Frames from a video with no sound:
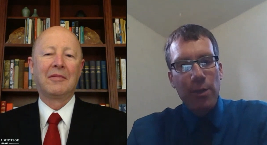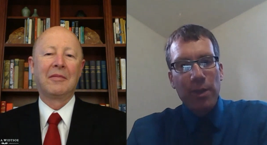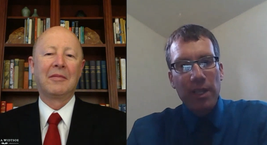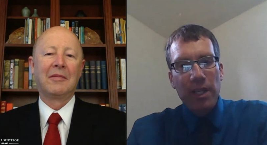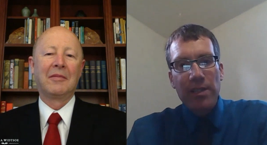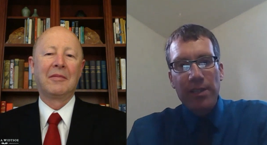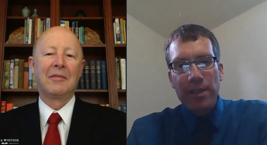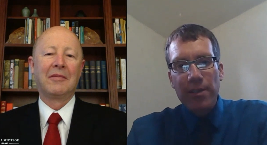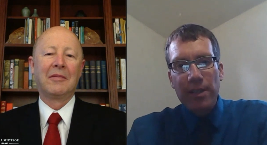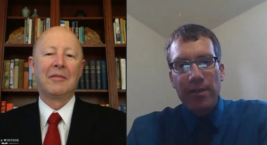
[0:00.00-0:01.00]
Speaker 1: a really
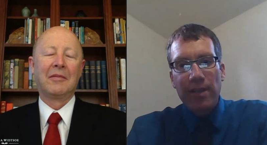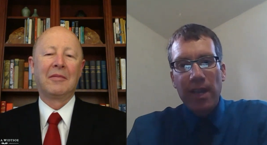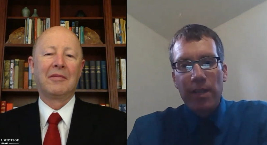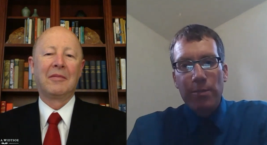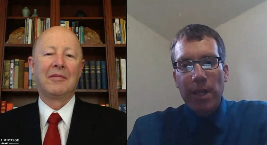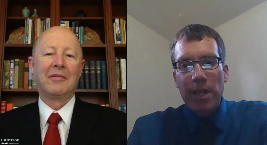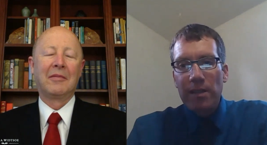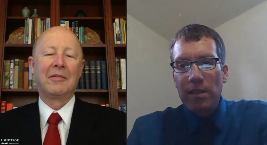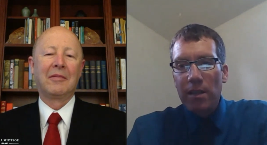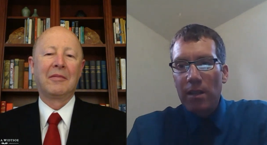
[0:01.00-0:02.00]
seriously violent
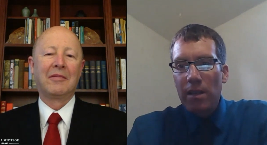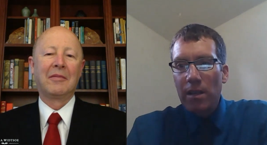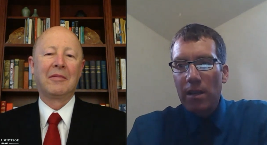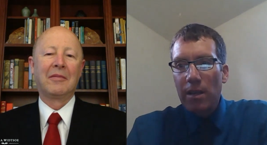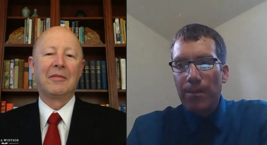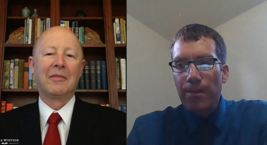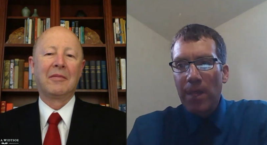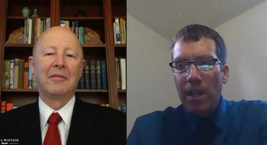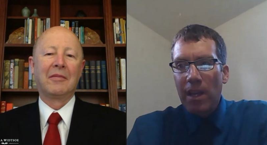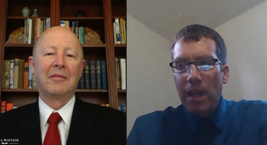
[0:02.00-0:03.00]
place. Um,
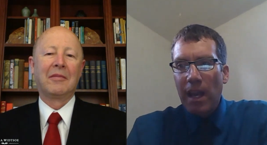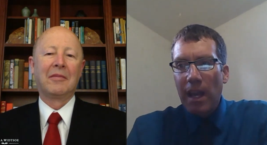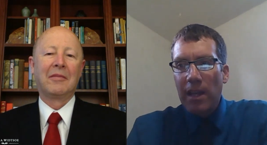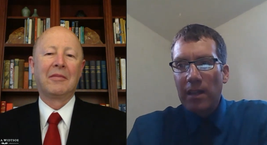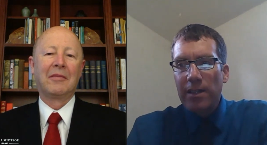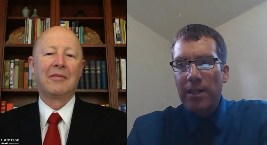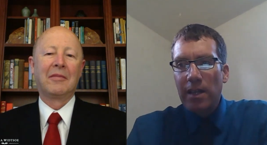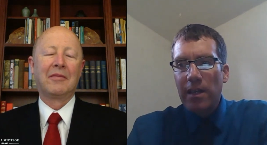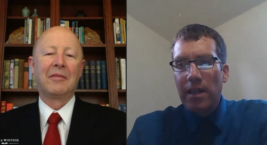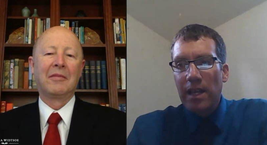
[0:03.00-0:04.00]
And
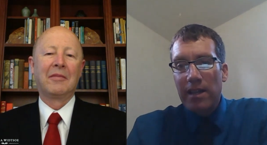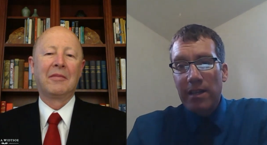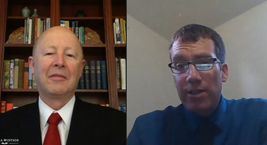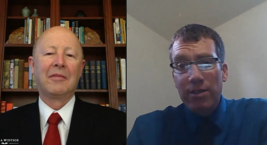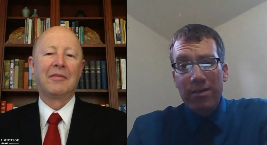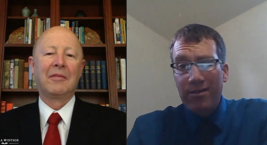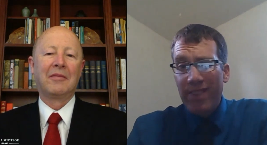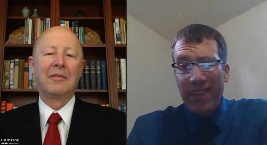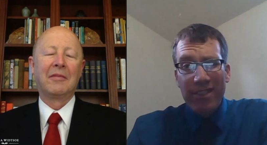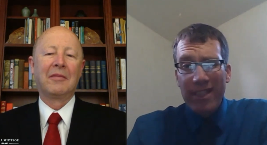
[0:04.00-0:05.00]
uh, and these are
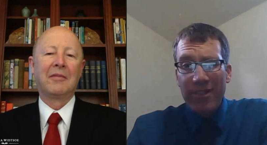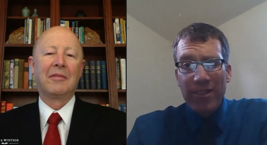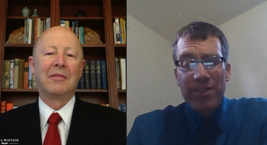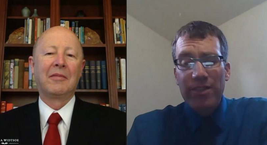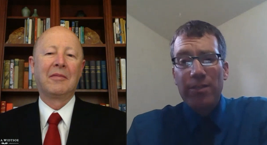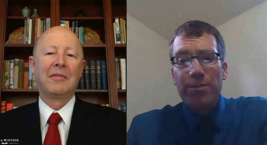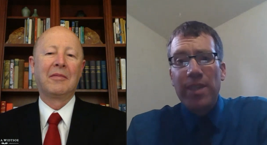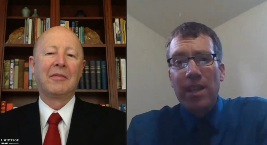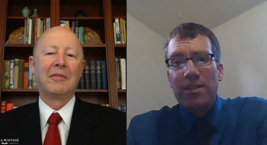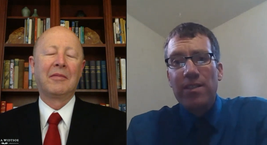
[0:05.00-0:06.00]
very difficult
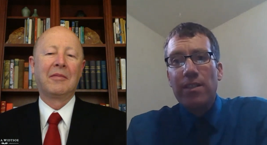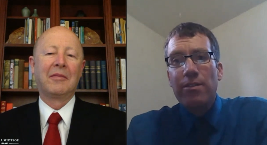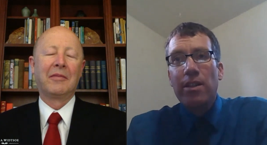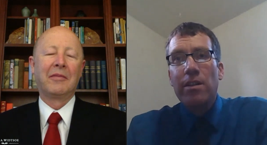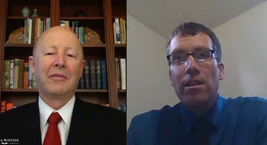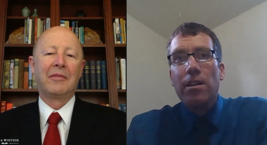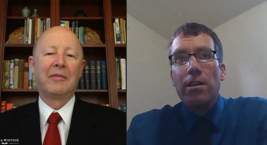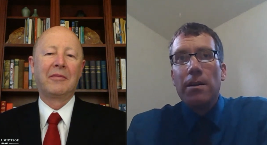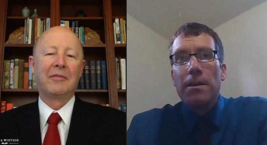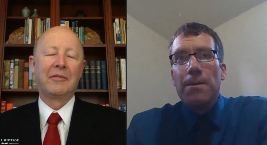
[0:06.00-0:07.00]
circumstances they're in.
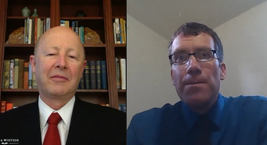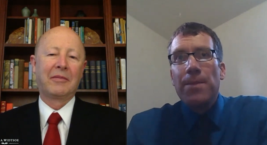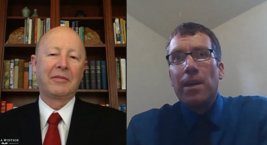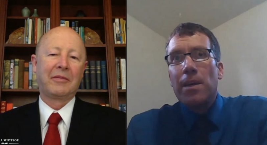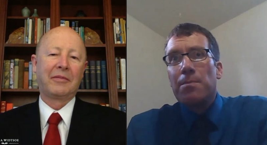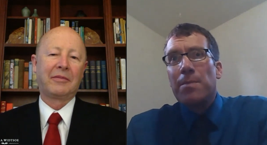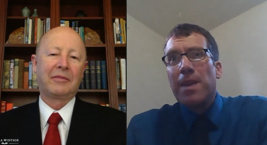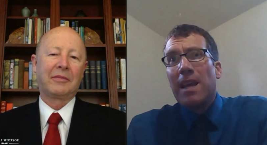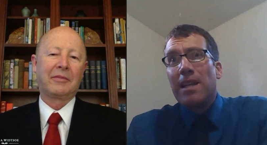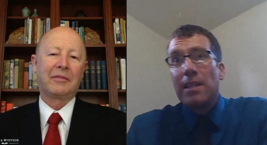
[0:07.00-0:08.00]
Um,
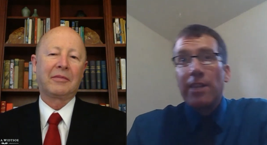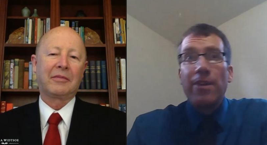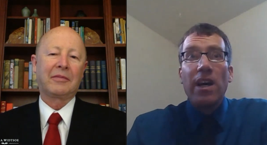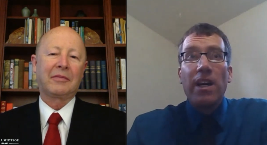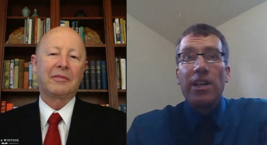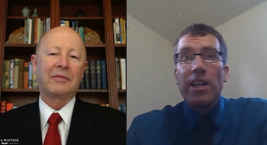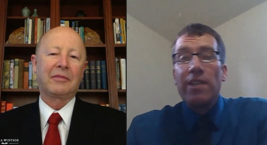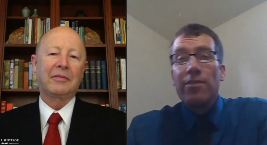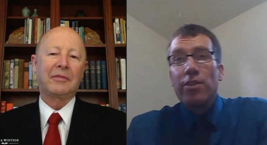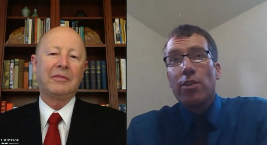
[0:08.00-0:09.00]
and Nephi
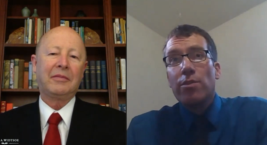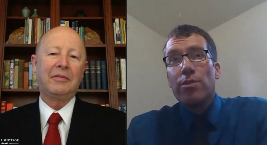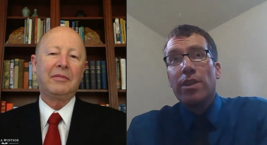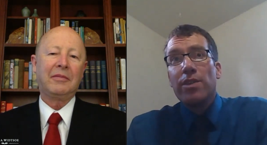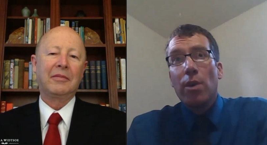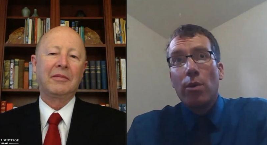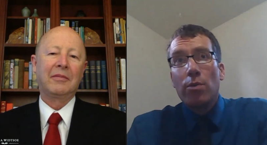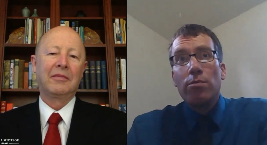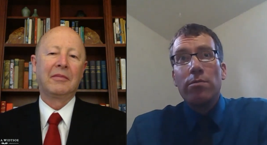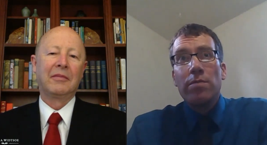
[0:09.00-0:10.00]
even shows his
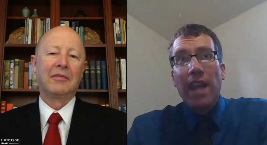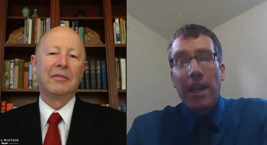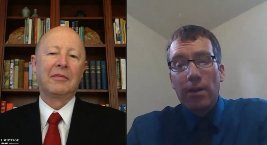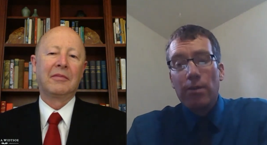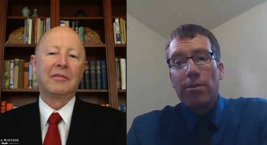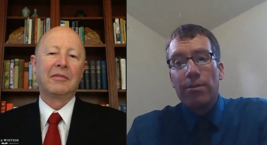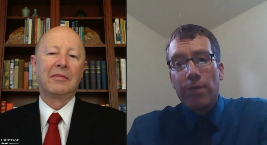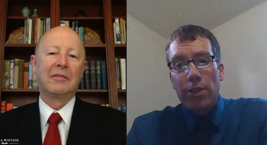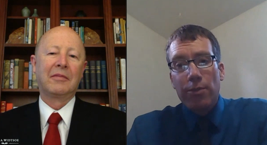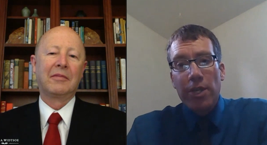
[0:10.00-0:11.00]
own anger and
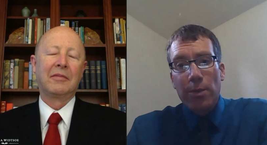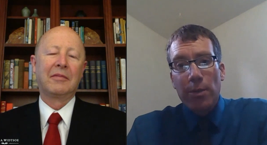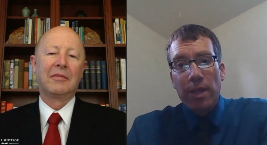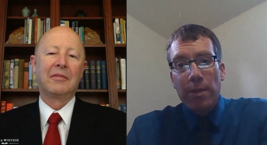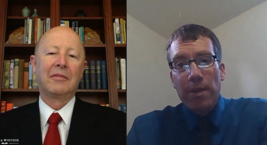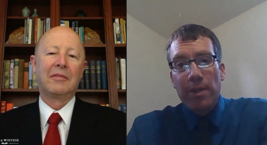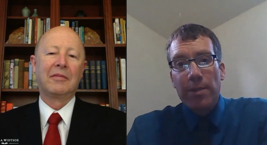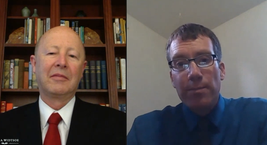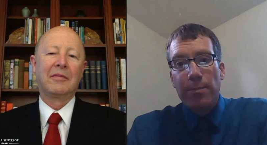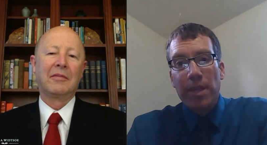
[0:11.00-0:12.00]
frustration with them
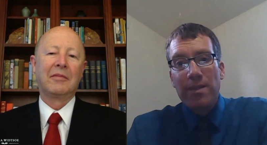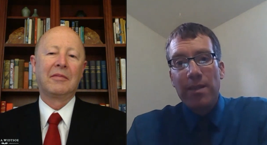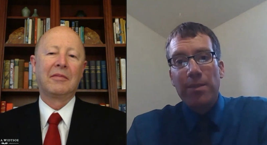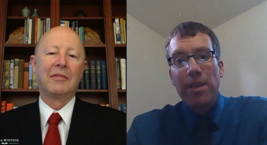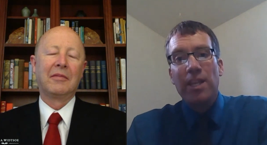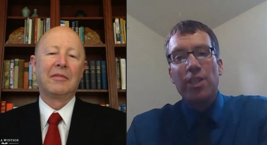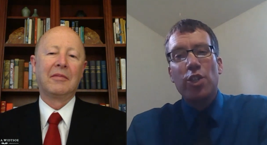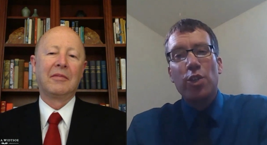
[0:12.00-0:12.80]
as being something he's